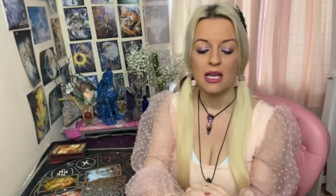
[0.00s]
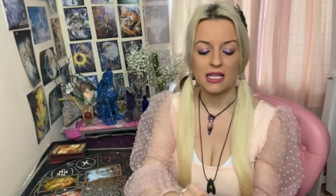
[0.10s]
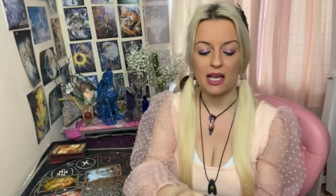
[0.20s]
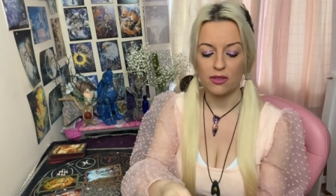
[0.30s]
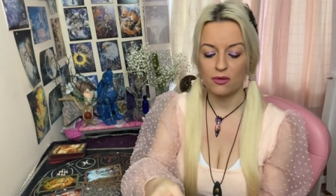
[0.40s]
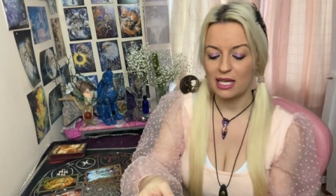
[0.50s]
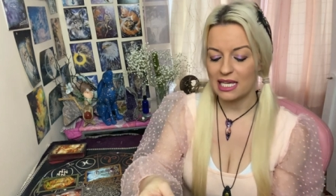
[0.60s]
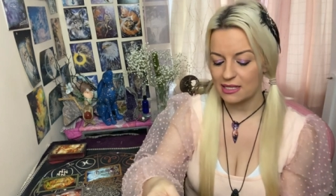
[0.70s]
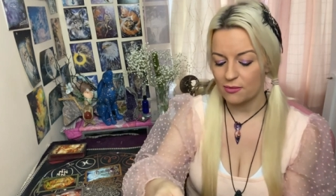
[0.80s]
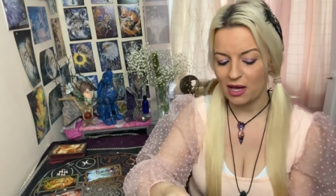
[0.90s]
So the
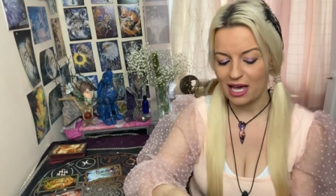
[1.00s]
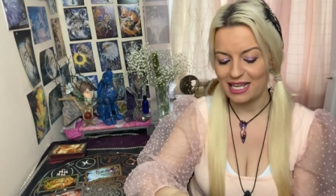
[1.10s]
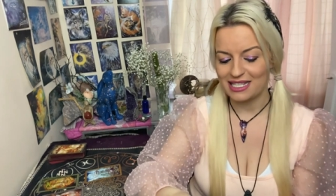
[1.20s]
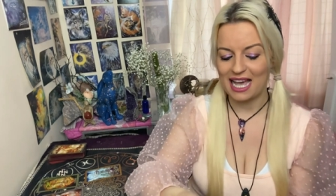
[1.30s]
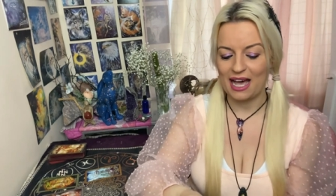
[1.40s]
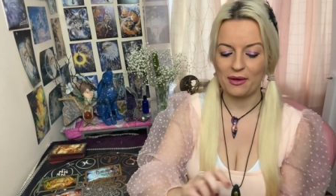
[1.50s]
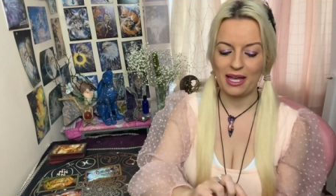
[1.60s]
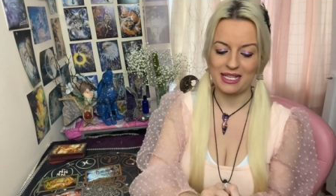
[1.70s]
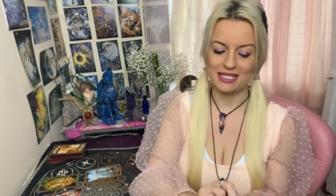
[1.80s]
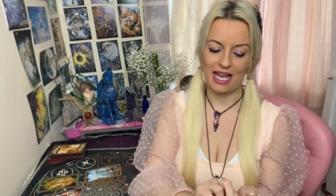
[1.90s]
reason why Tower
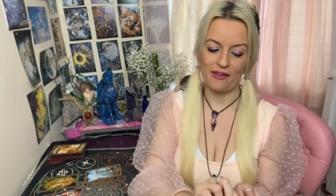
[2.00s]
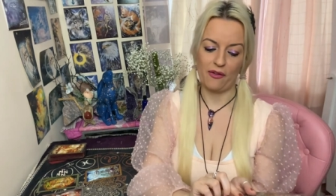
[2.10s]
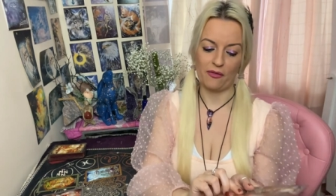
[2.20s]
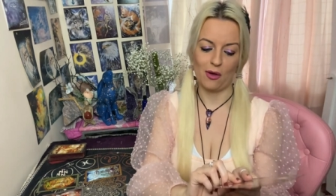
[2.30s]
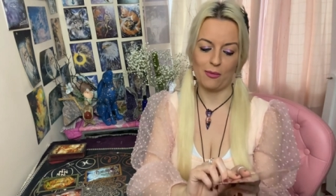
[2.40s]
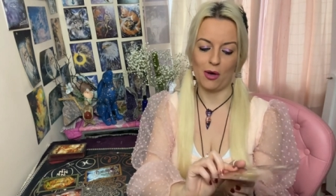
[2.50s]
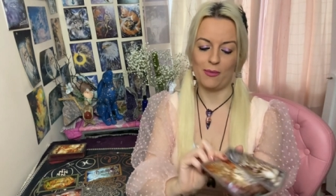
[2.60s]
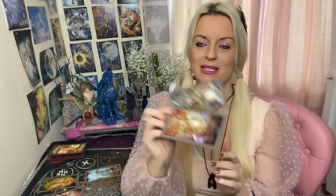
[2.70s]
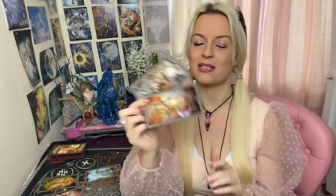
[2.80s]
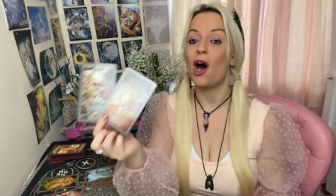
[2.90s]
and Death have come
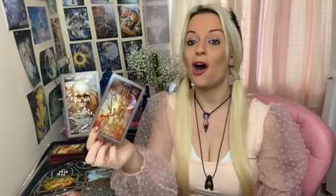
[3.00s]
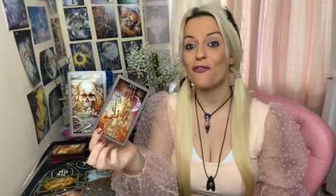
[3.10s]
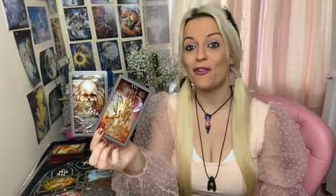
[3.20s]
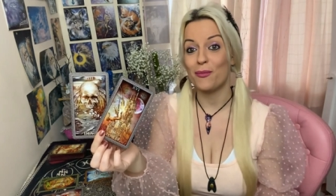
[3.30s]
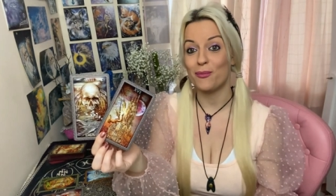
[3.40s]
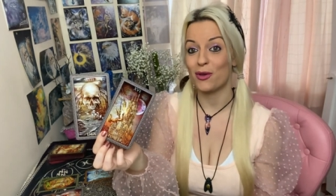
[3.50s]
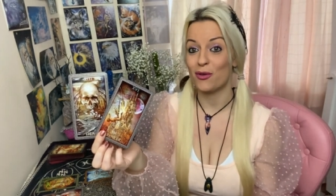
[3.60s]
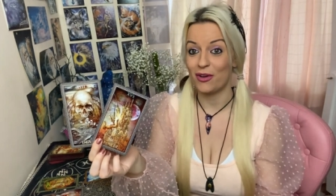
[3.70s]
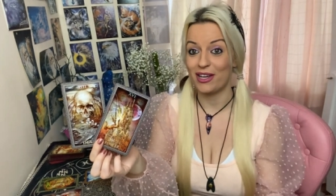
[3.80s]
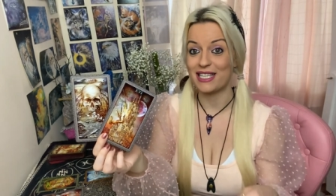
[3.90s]
up is often
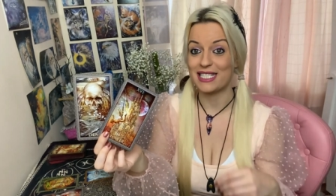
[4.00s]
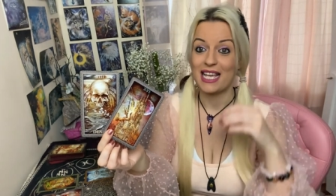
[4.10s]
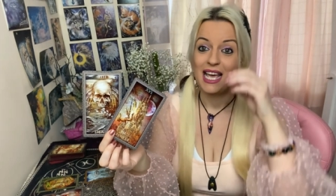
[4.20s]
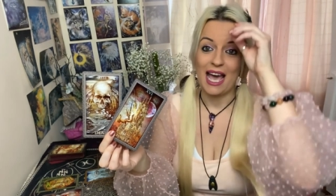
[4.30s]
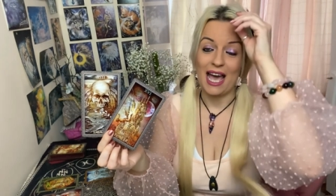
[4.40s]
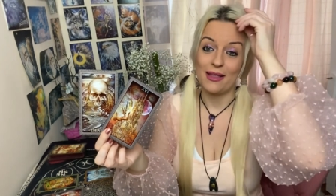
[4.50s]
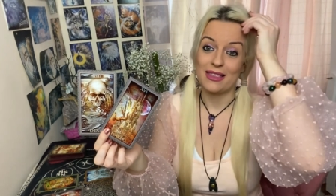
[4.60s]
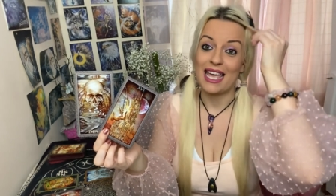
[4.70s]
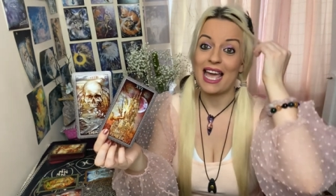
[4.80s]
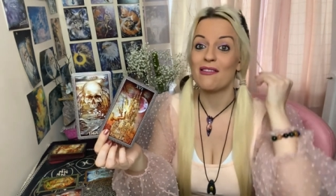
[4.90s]
because
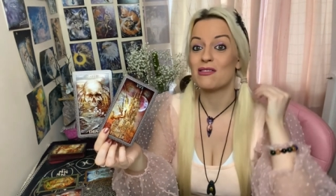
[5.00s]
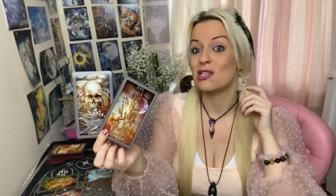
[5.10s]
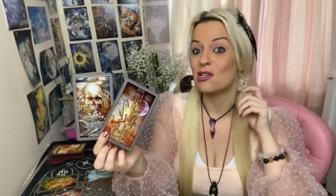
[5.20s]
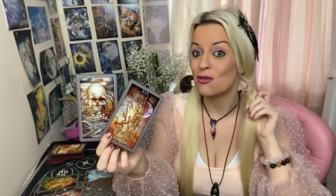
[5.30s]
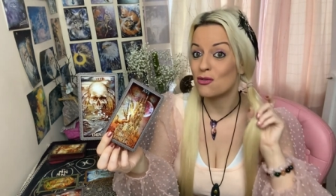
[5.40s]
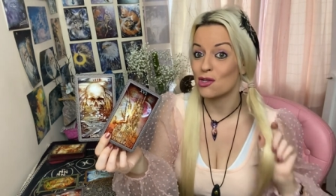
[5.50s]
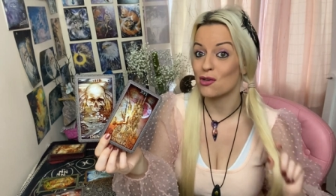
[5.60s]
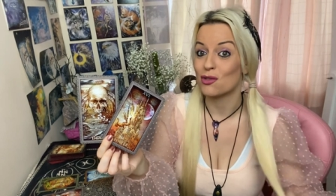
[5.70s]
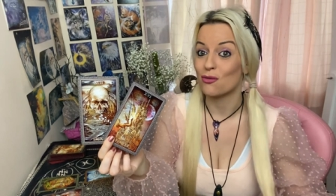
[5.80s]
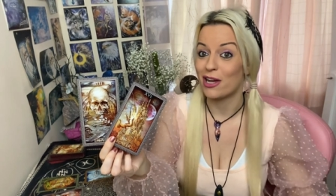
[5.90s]
they have to lose
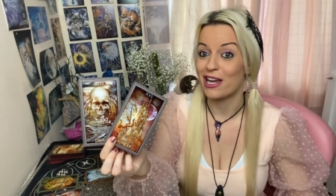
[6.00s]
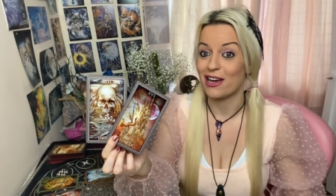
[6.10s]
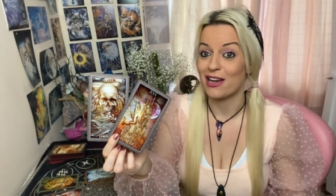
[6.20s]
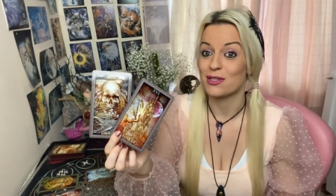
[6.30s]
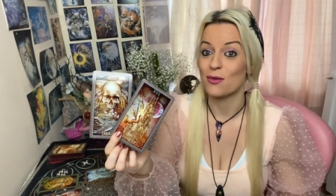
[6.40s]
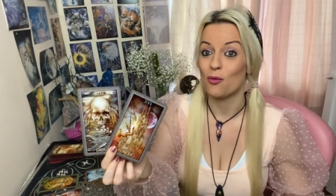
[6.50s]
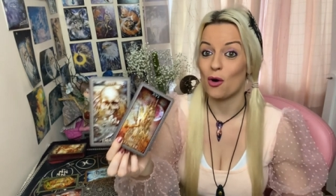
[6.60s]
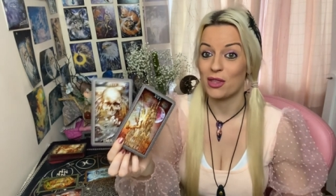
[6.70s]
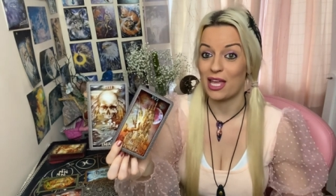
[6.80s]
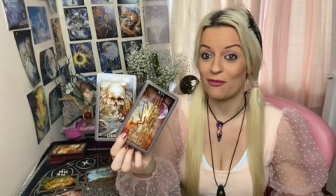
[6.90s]
you to realise
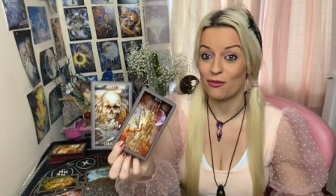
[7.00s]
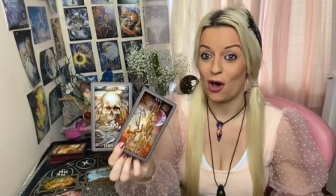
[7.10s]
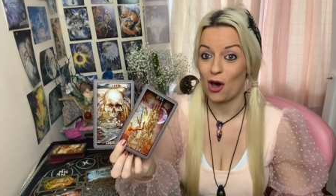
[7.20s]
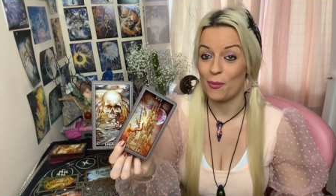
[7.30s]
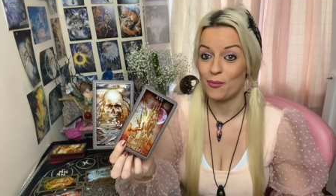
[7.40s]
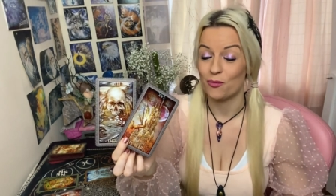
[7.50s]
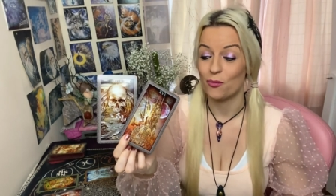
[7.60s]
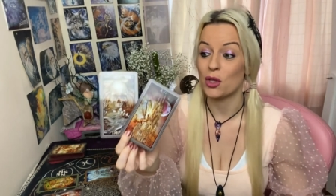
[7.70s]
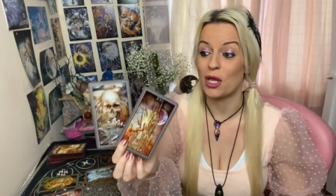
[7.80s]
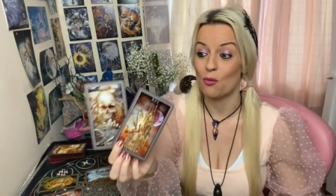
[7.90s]
what they've got,
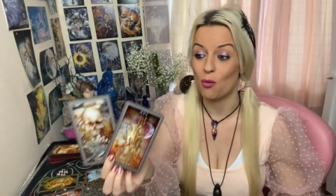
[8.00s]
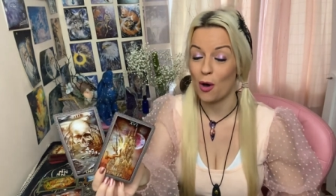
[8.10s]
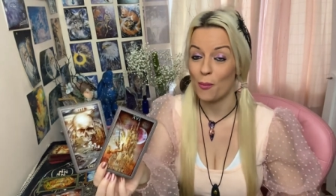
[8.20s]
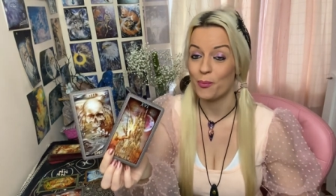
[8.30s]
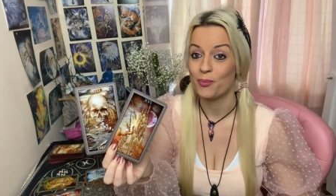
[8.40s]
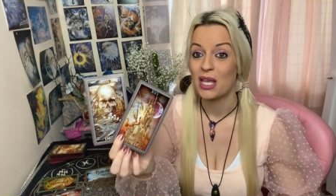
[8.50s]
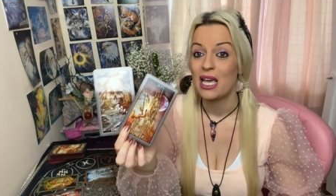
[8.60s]
what they want.